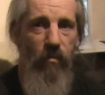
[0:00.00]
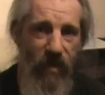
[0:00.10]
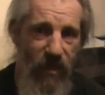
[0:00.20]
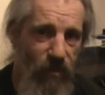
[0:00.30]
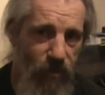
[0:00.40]

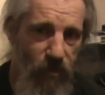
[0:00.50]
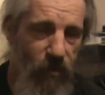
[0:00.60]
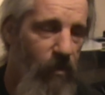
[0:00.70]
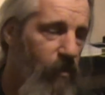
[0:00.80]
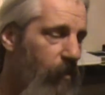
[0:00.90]
beers,
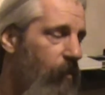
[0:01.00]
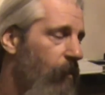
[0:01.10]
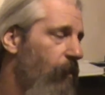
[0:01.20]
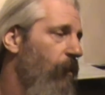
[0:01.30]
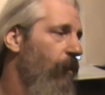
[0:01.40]

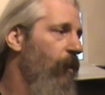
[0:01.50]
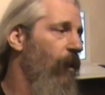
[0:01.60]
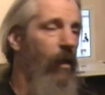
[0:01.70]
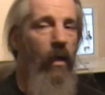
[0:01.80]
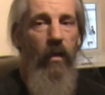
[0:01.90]

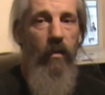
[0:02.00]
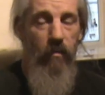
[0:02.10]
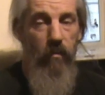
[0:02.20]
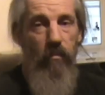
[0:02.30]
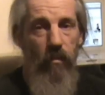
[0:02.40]
and
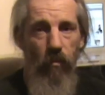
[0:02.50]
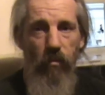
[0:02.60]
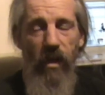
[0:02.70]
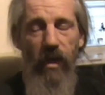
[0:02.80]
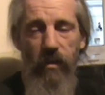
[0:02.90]
they won't
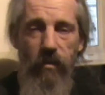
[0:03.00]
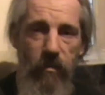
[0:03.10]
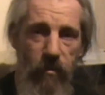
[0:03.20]
get entered.